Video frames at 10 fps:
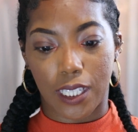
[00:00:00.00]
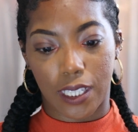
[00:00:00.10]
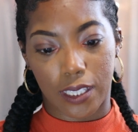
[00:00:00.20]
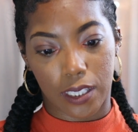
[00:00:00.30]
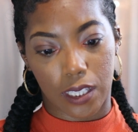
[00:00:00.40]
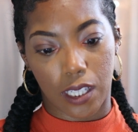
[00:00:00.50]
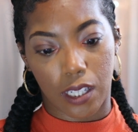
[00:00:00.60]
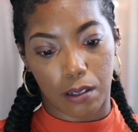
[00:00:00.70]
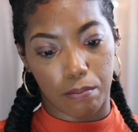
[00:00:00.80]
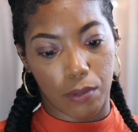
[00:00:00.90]
is
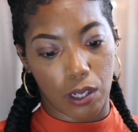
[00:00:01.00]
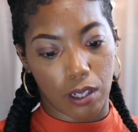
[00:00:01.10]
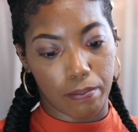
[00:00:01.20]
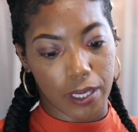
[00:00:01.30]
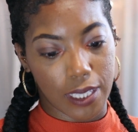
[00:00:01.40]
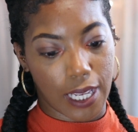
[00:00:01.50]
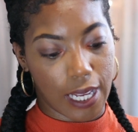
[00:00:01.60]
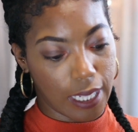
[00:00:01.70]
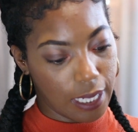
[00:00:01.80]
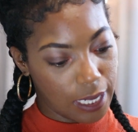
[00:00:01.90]
the Moda
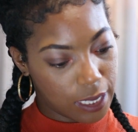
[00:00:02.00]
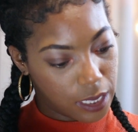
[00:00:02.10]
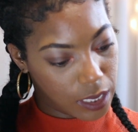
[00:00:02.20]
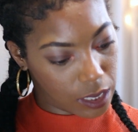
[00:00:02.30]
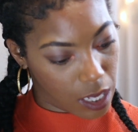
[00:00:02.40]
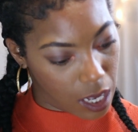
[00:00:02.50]
Metallics.